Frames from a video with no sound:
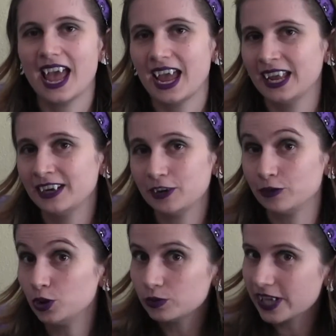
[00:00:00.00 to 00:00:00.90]
And
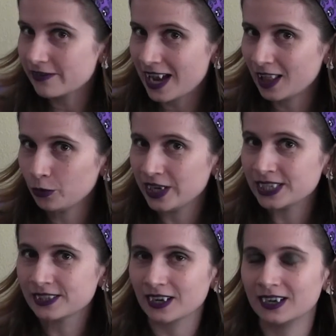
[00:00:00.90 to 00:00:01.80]
if you love
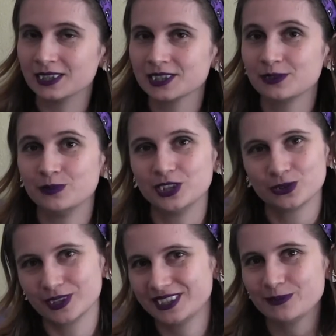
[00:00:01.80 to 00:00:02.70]
Halloween songs, be
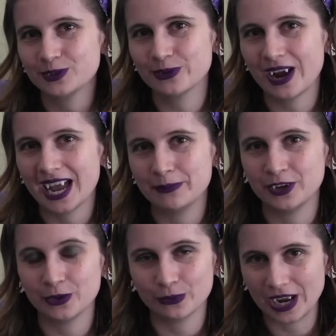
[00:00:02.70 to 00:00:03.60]
sure to subscribe
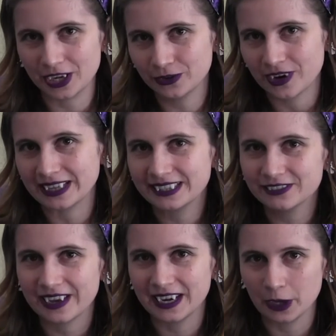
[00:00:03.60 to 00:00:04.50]
to the Radio
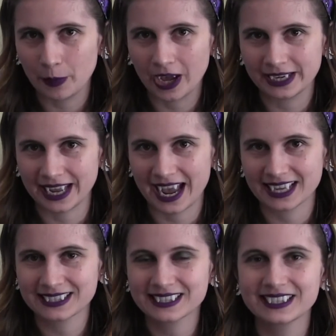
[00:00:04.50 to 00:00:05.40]
Transylvania
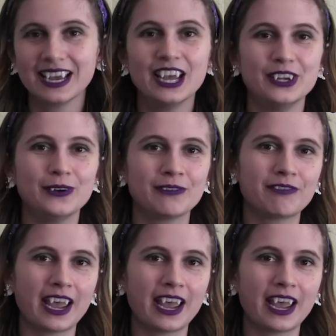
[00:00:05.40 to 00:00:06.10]
podcast. You can